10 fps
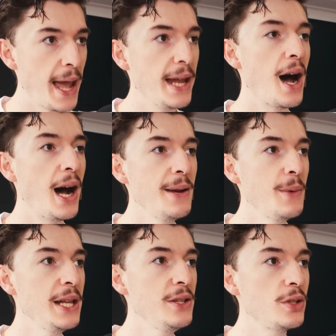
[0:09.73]
and I
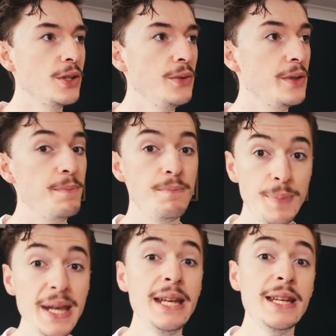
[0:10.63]
went into the
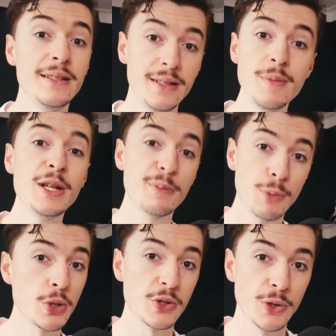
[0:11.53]
big Dymocks
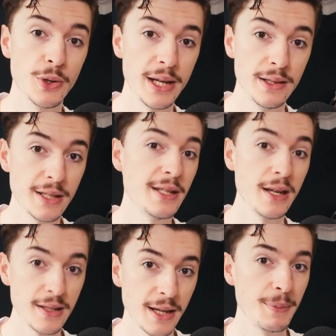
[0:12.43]
bookstore in the
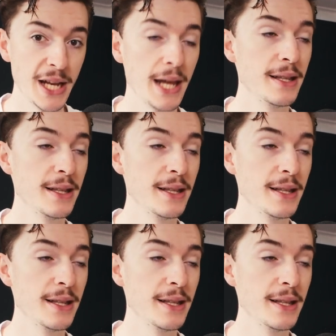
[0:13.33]
city CBD.